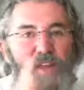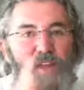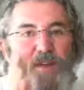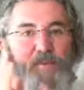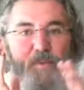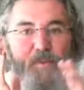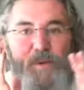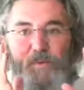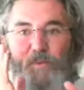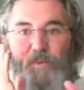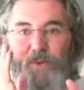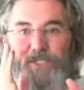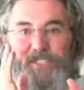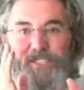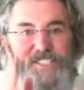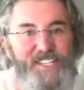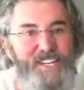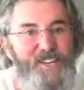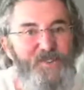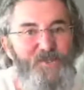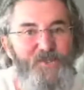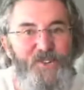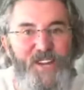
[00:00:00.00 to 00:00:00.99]
And we will
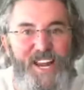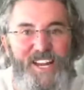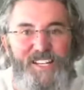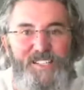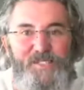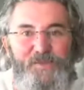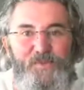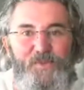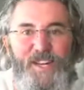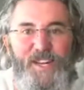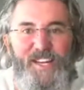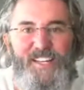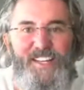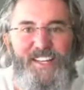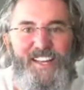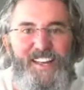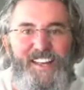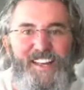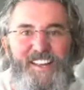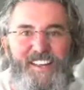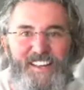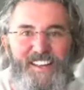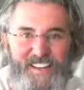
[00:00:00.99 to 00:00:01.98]
see you next week.
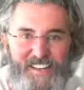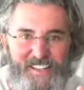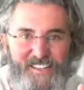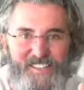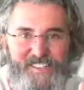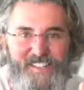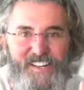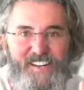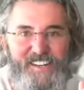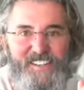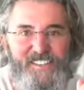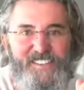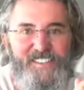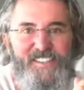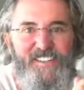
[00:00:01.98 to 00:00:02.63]
Cheers.